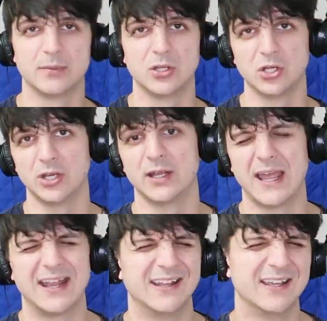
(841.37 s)
to be good.
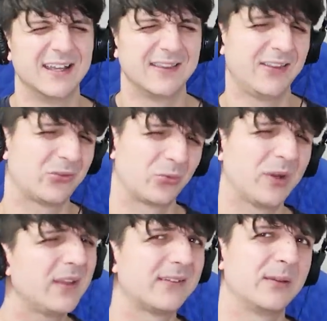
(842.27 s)
And this
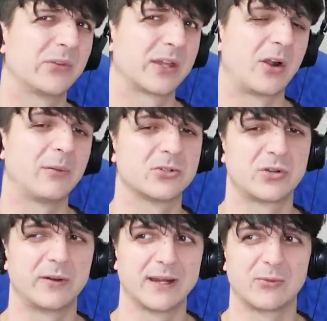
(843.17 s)
really seems like an
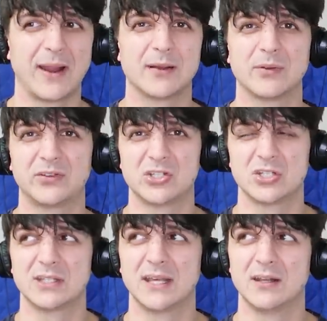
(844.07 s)
arbitrary and random
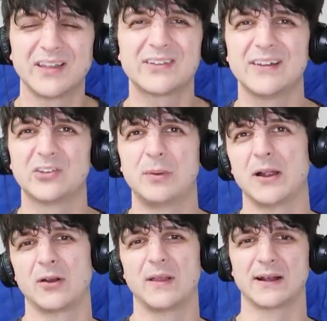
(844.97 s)
decision that doesn't
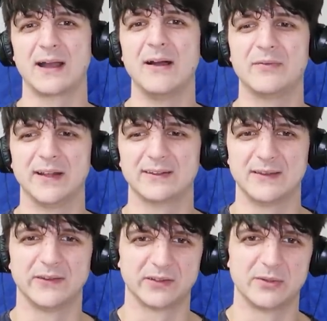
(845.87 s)
inspire a lot of confidence
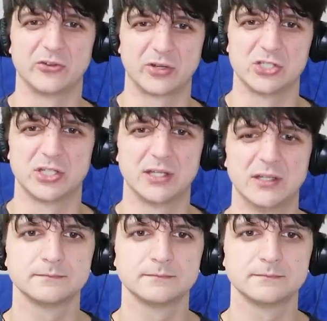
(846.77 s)
in this administration.